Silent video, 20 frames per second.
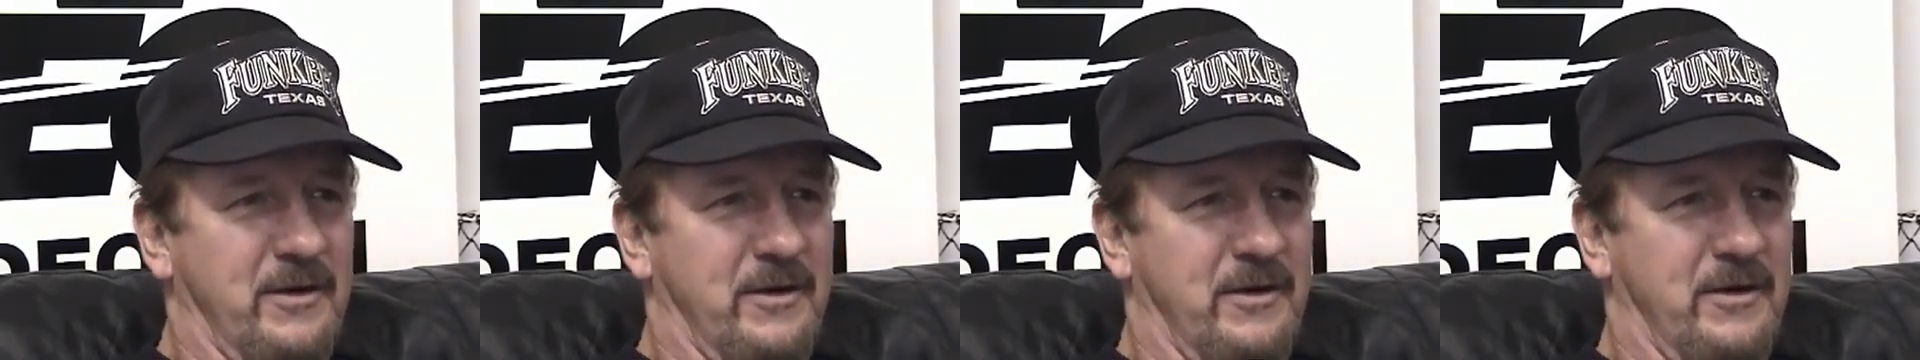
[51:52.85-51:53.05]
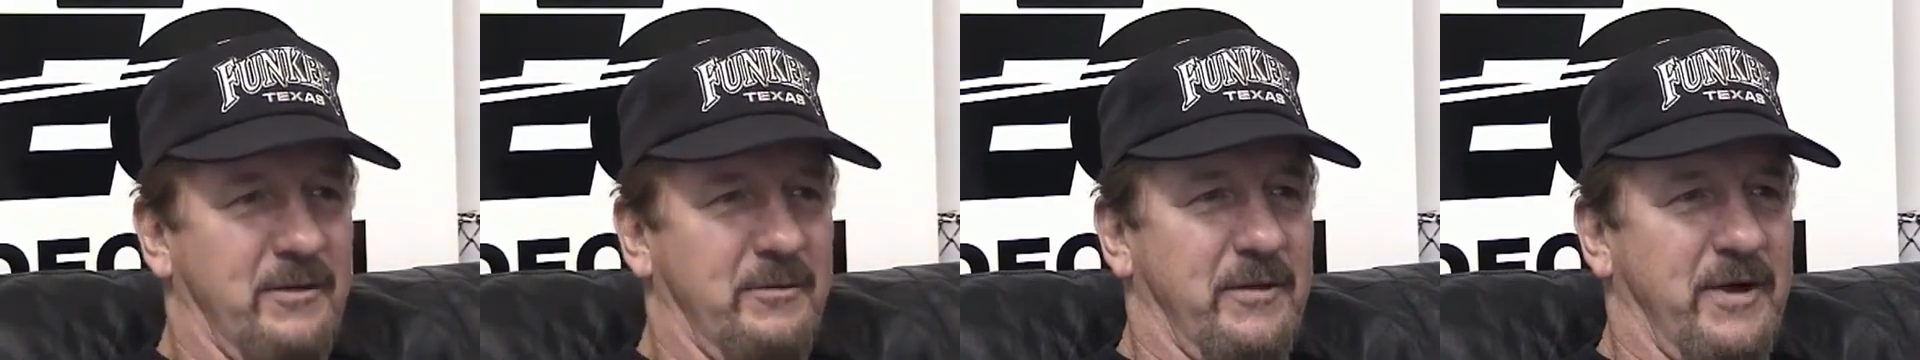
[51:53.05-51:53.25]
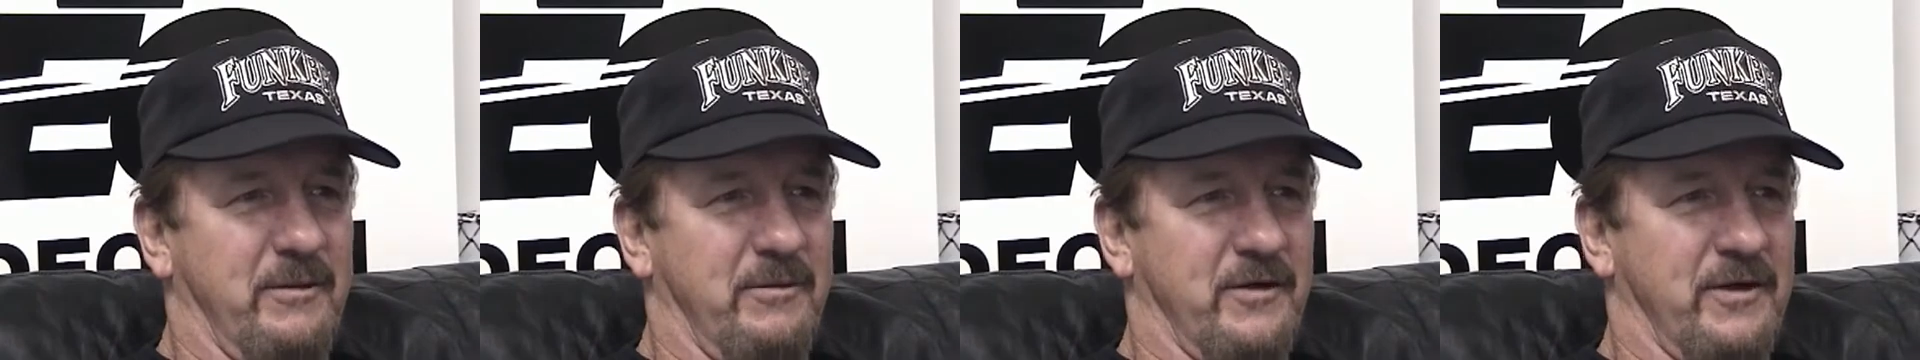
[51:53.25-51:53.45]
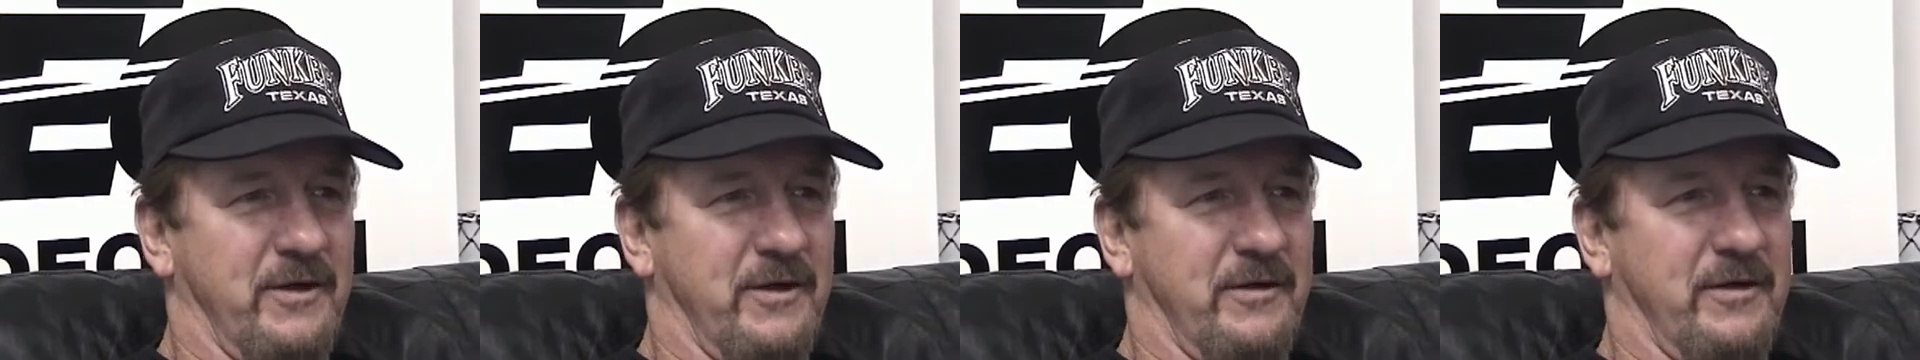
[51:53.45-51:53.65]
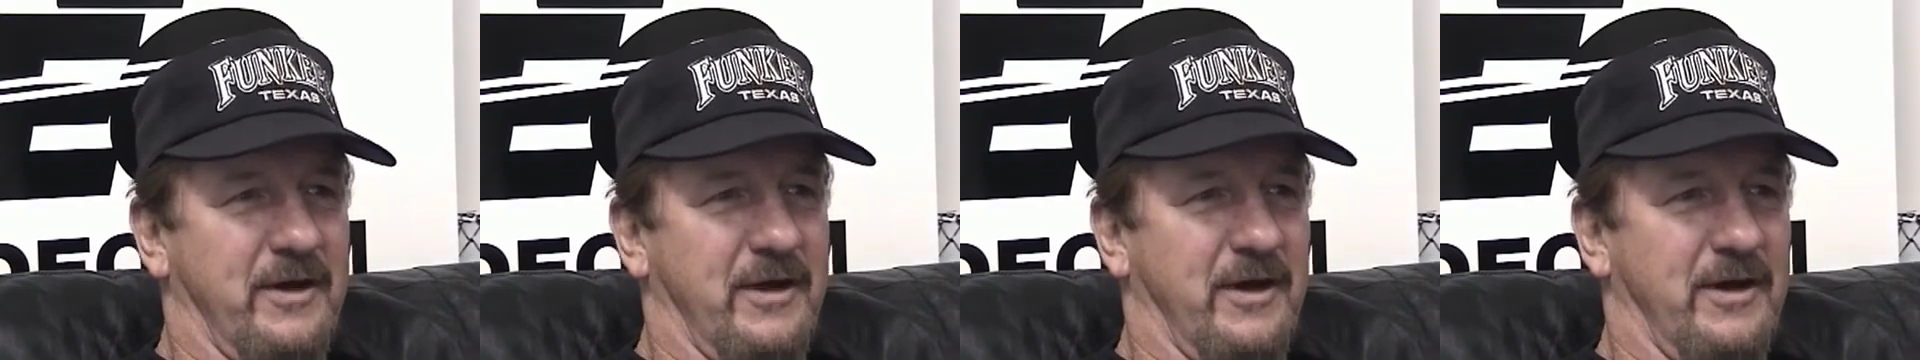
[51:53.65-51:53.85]
members
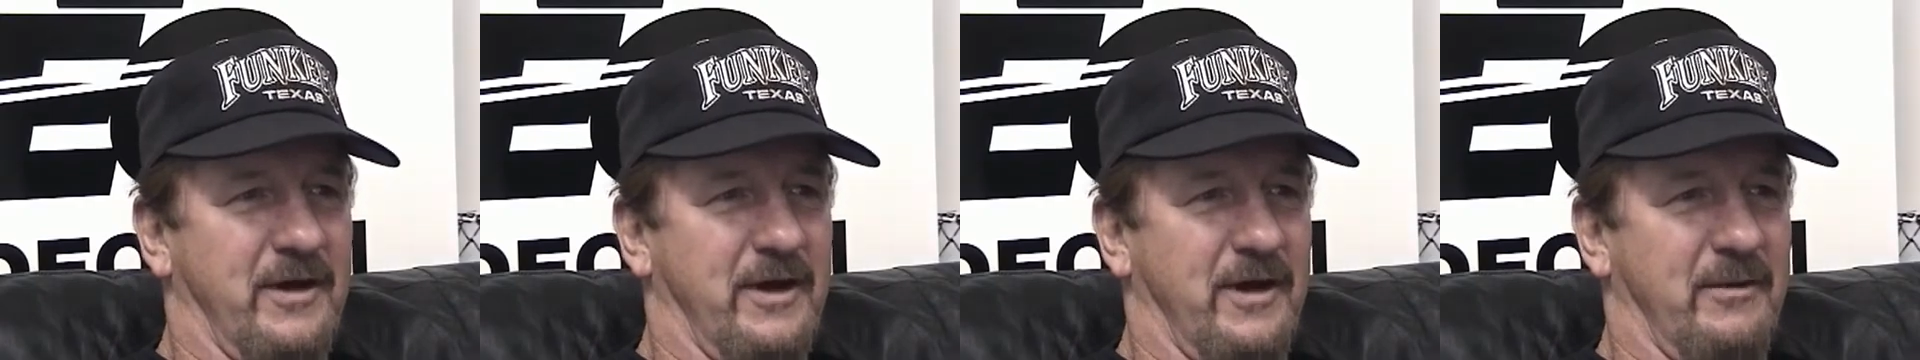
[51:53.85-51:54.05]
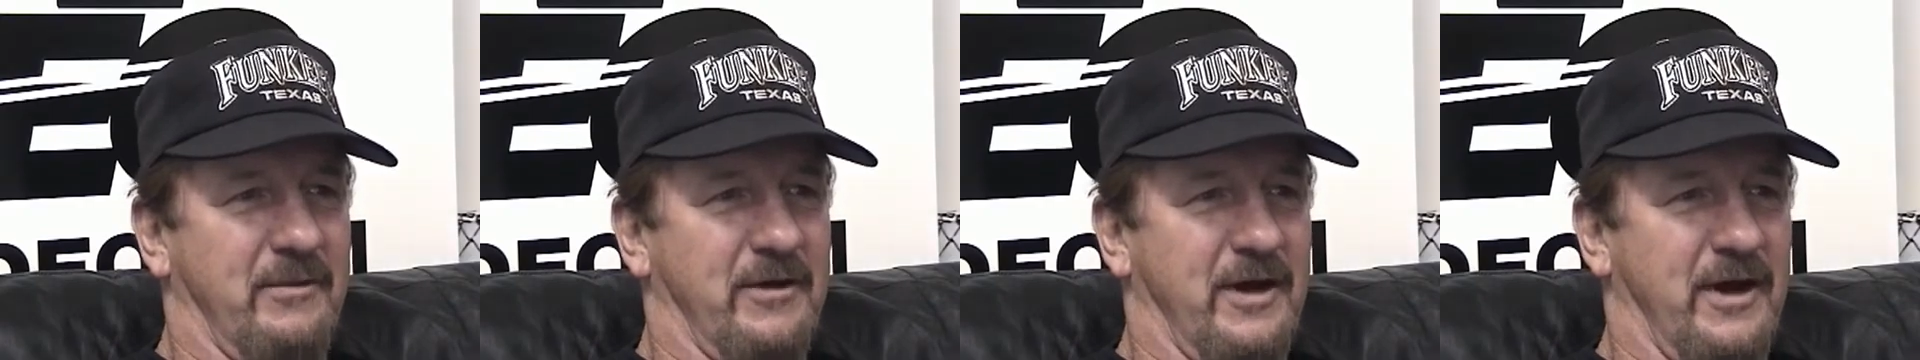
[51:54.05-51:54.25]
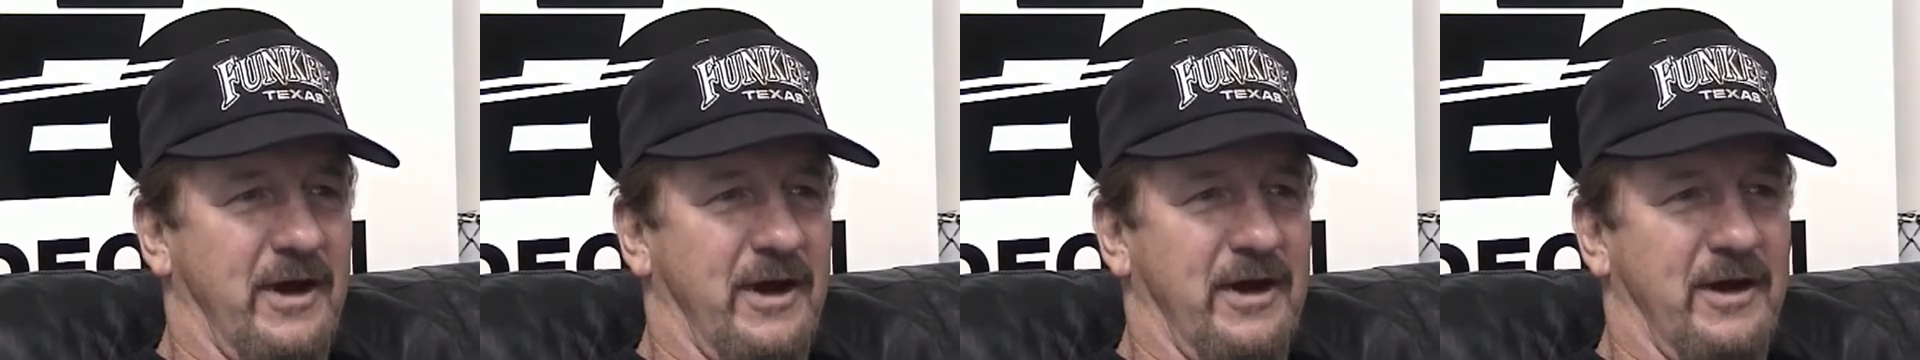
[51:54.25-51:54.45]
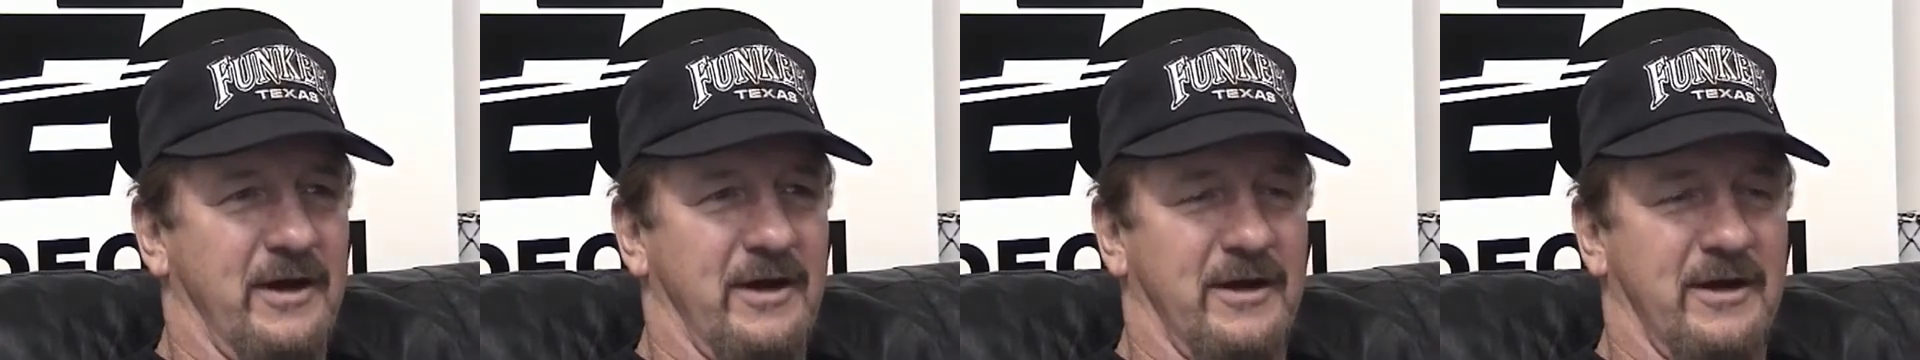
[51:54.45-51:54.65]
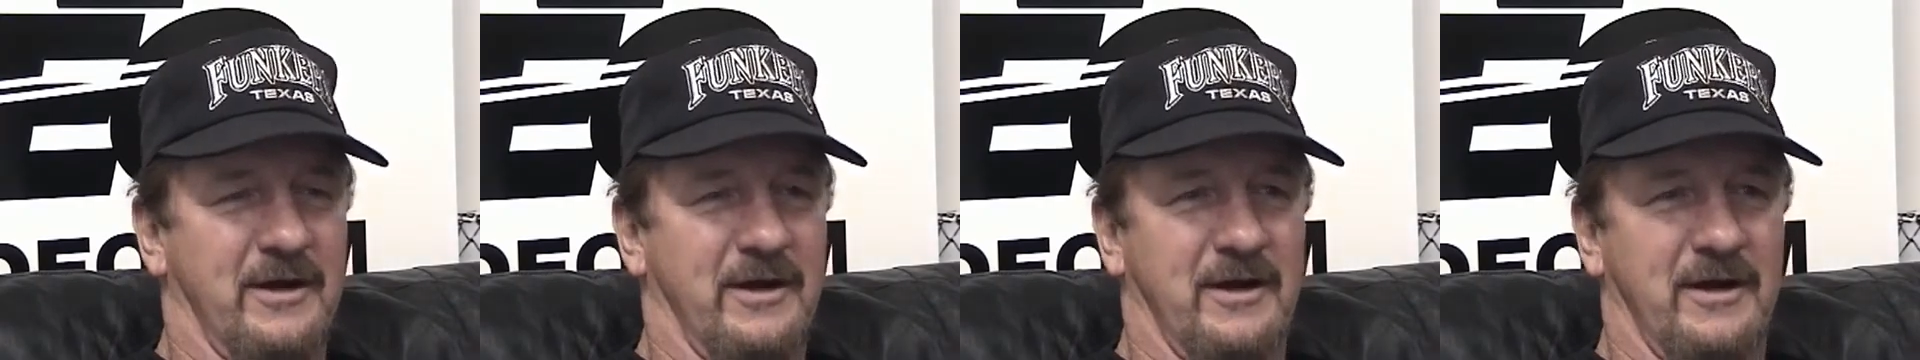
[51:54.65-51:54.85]
of the NWA,
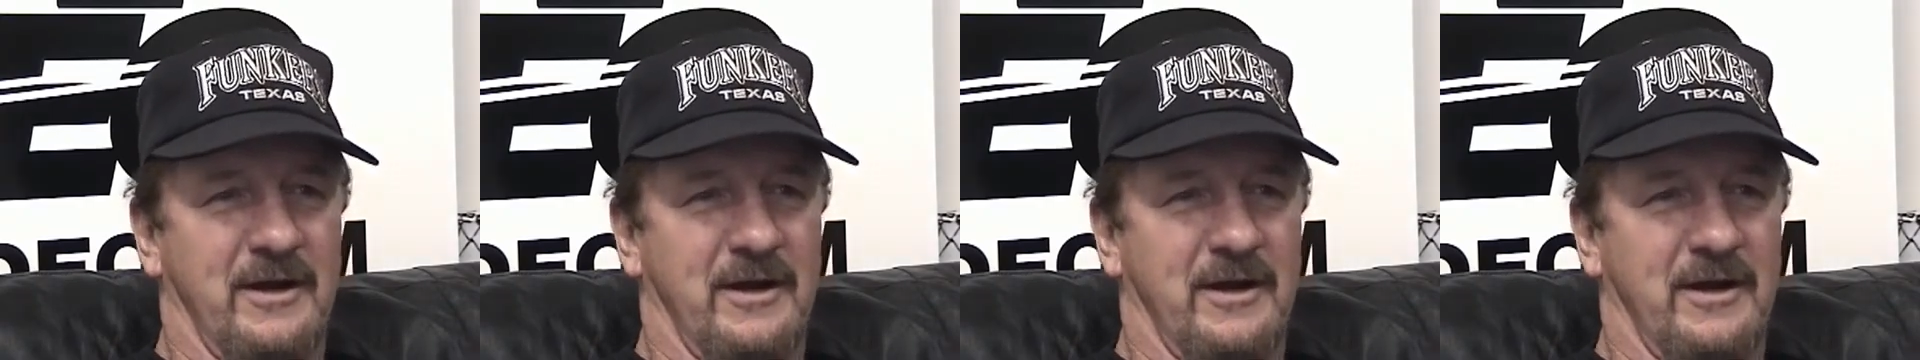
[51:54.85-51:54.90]
and